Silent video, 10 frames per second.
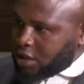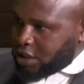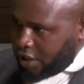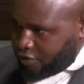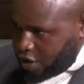
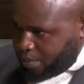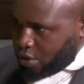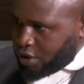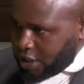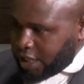Safety
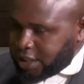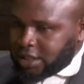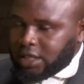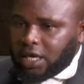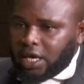boots, okay.
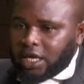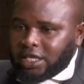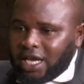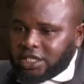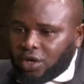Yes.
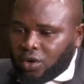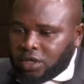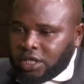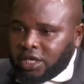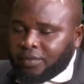Now,
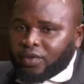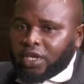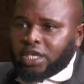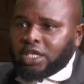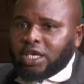secondly,
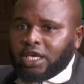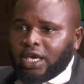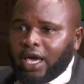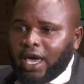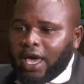
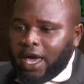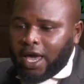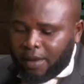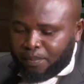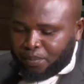the
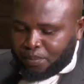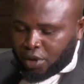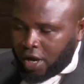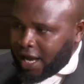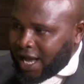
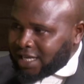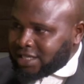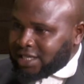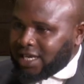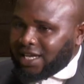
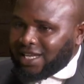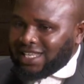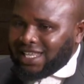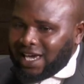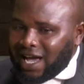employers,
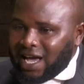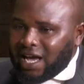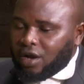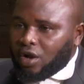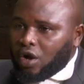they
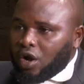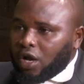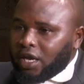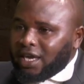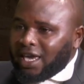are
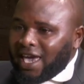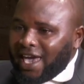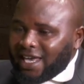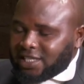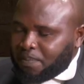
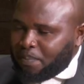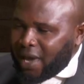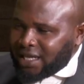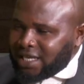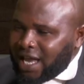
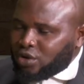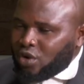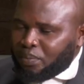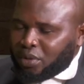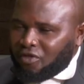expected
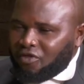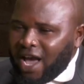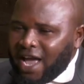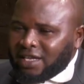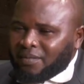to
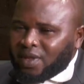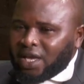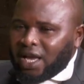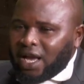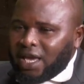provide
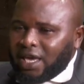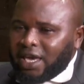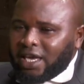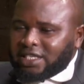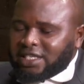
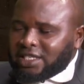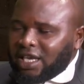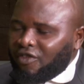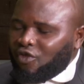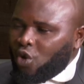a
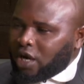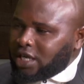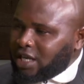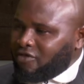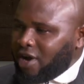safe
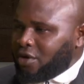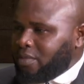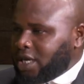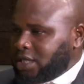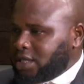working
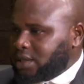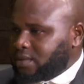environment.